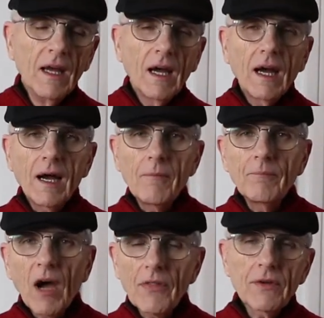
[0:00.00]

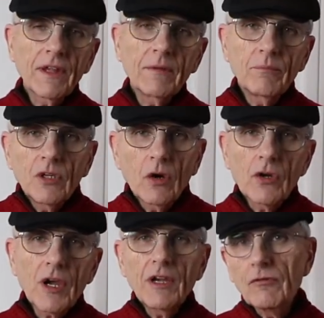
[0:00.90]
Other than
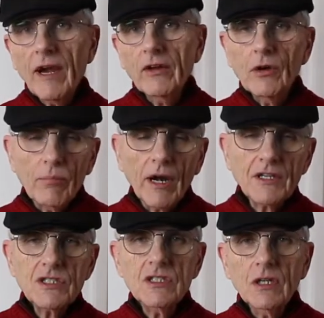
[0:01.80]
cooking regular
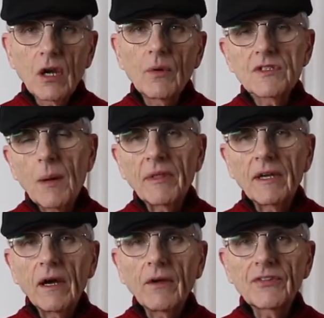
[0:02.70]
breast to go with something
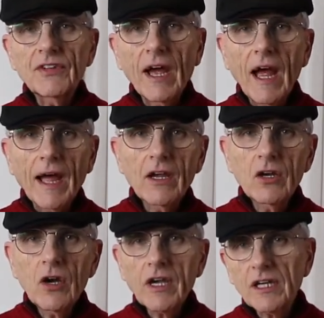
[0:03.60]
else, I
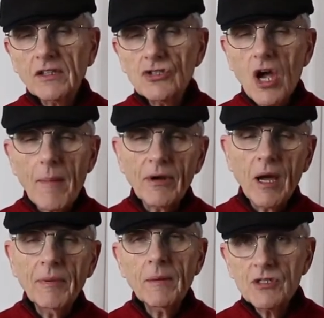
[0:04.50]
cook it, chop it
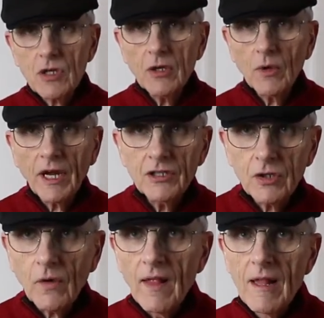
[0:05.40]
up, and let me show you what I do.